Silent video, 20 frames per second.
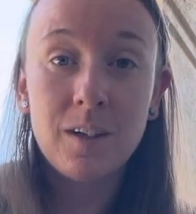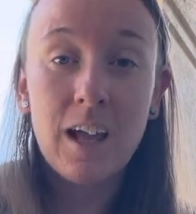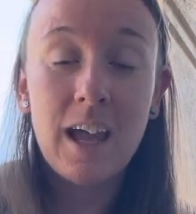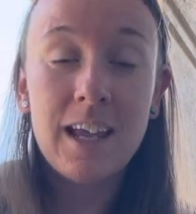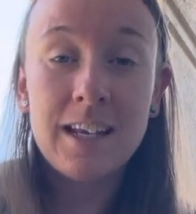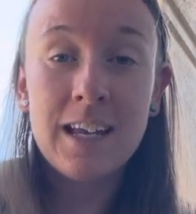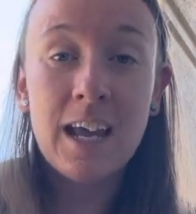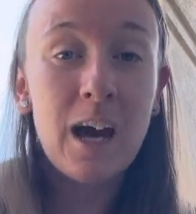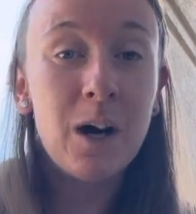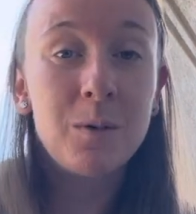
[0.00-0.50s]

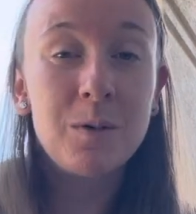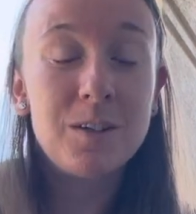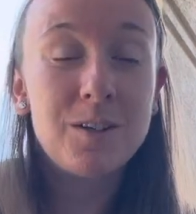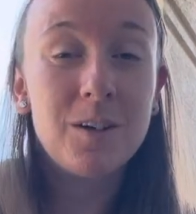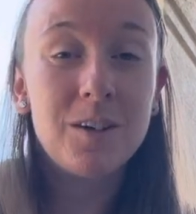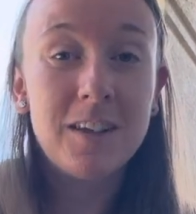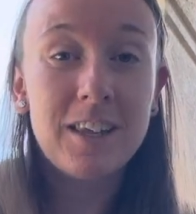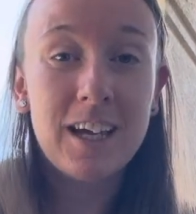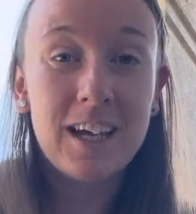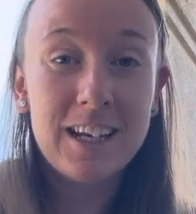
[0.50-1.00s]
And now is
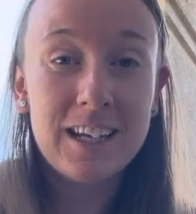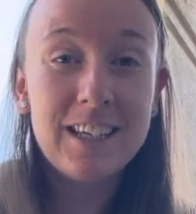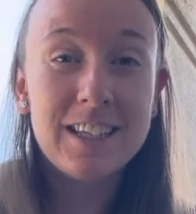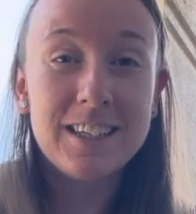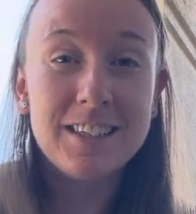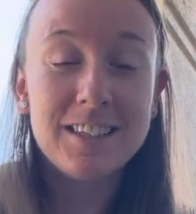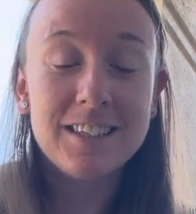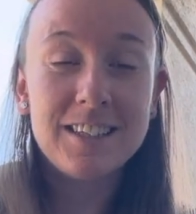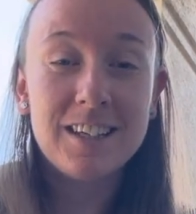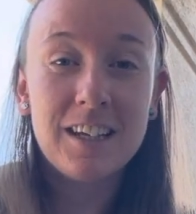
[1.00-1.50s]
all that
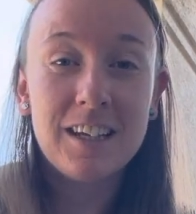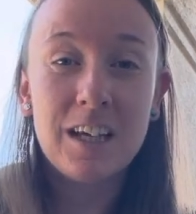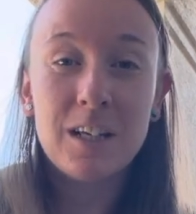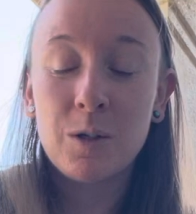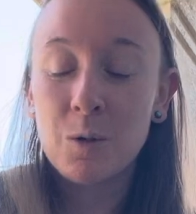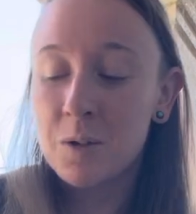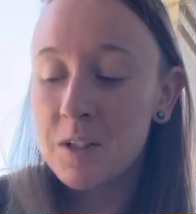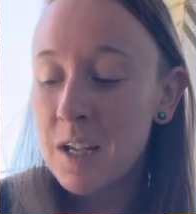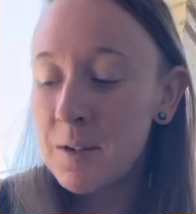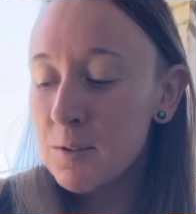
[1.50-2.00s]
is. And
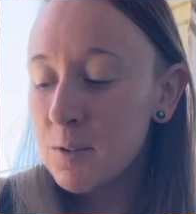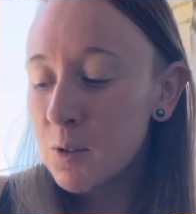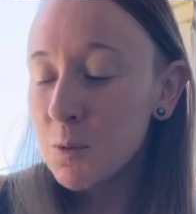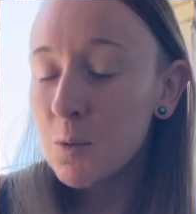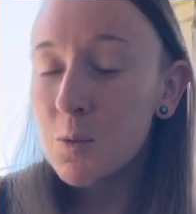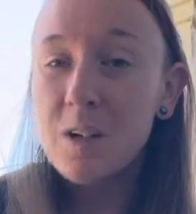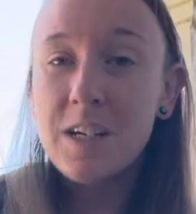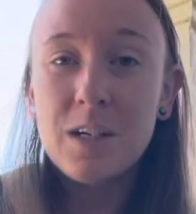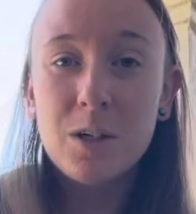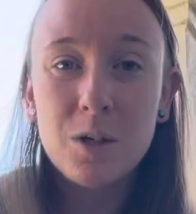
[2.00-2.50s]
you'll never
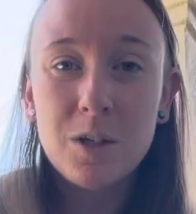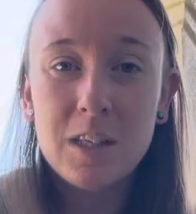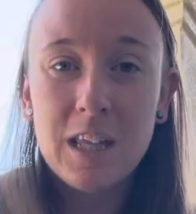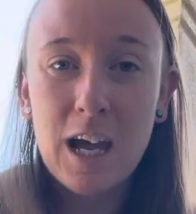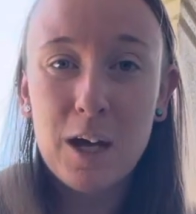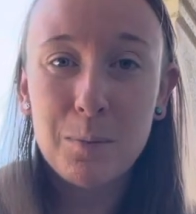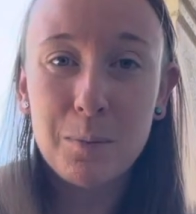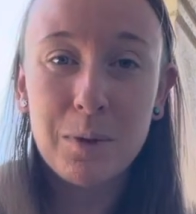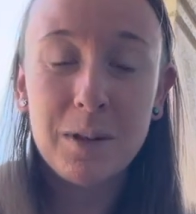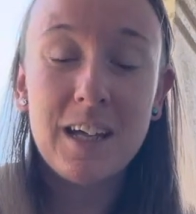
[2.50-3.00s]
reach
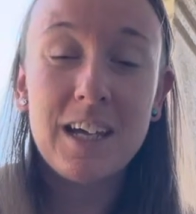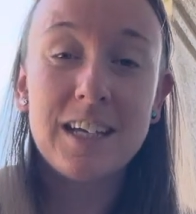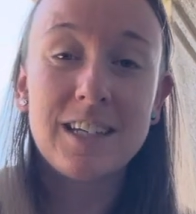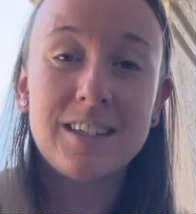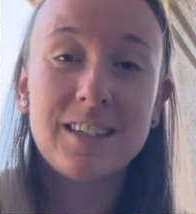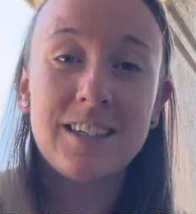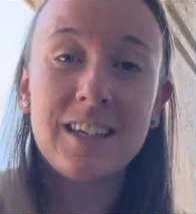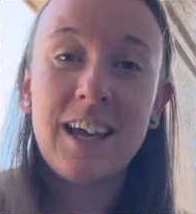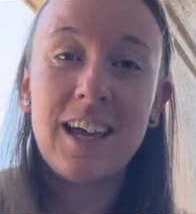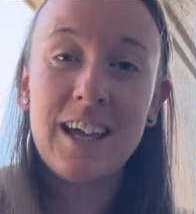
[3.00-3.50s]
that
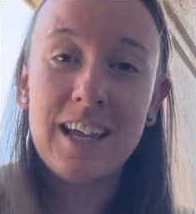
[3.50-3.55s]
place.